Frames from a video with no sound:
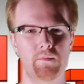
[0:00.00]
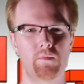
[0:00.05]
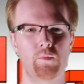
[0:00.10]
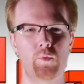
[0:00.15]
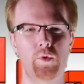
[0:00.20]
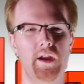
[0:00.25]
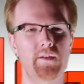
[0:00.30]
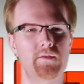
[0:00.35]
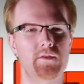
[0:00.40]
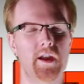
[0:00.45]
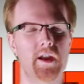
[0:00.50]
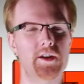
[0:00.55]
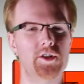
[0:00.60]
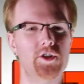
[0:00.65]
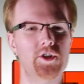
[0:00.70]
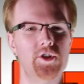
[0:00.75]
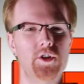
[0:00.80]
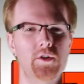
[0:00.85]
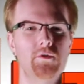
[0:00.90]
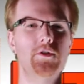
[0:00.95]
We haven't
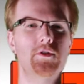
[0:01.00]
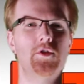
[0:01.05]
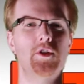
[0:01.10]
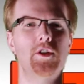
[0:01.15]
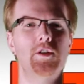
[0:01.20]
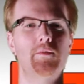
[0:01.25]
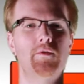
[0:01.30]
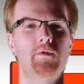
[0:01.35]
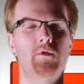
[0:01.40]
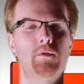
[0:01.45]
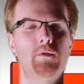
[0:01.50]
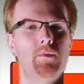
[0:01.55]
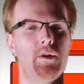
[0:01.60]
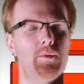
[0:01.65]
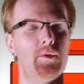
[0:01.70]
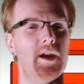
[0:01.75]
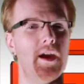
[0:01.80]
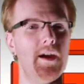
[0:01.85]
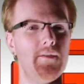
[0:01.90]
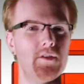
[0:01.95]
actually shown the trailer before, but
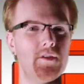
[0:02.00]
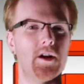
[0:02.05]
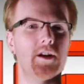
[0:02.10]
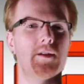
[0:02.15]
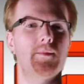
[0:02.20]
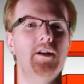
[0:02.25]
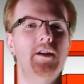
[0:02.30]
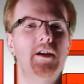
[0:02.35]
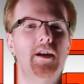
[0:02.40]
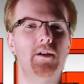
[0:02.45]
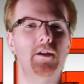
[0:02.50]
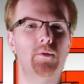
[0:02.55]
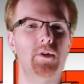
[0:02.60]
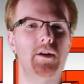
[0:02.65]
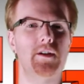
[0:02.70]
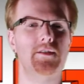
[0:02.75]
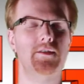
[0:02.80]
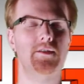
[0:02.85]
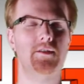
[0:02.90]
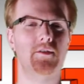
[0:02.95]
we have talked about
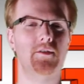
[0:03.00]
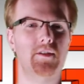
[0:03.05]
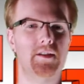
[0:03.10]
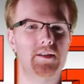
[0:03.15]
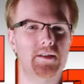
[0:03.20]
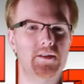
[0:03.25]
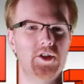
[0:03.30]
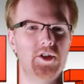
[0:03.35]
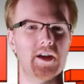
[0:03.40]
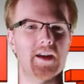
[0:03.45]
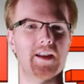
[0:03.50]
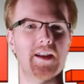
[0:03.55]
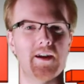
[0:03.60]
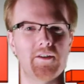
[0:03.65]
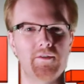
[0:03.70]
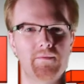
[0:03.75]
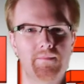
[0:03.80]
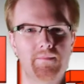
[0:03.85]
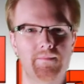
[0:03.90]
gateways, so let's check it out.